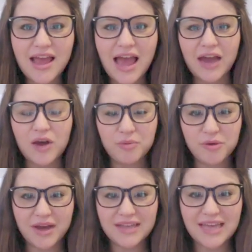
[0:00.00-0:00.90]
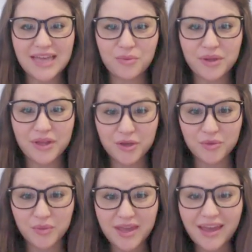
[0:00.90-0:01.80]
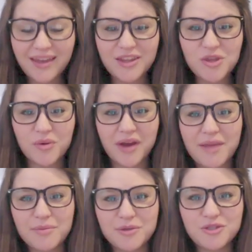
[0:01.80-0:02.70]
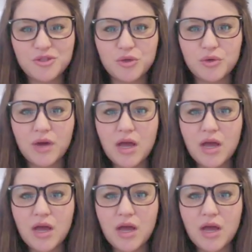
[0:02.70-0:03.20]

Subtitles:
I hope you guys had a really good weekend and you were able to